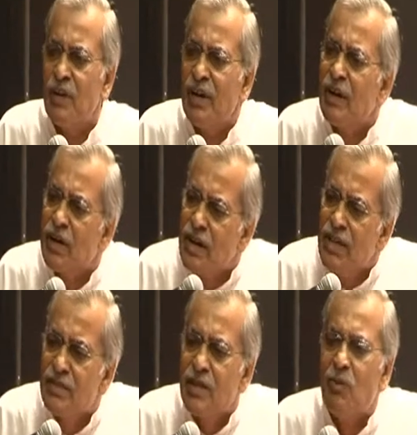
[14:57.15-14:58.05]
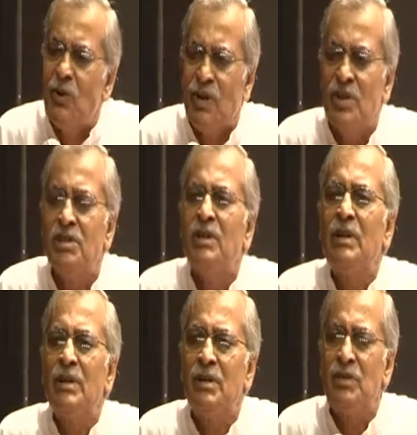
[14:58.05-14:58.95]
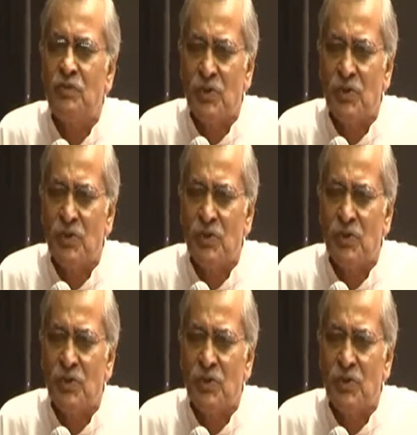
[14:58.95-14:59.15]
but at least about Asian countries